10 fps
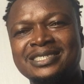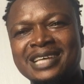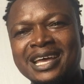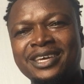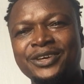
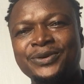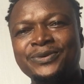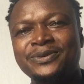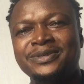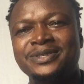Thank
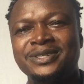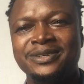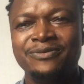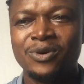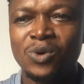you
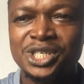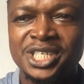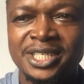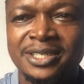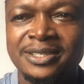for
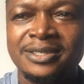watching.